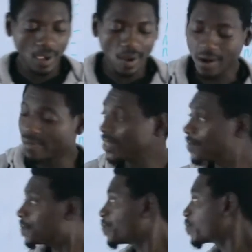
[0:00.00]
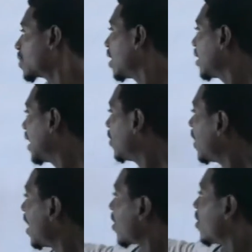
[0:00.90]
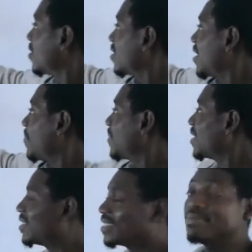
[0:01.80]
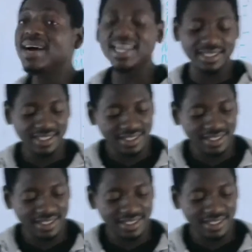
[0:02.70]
Alright. Then the other concept is demand.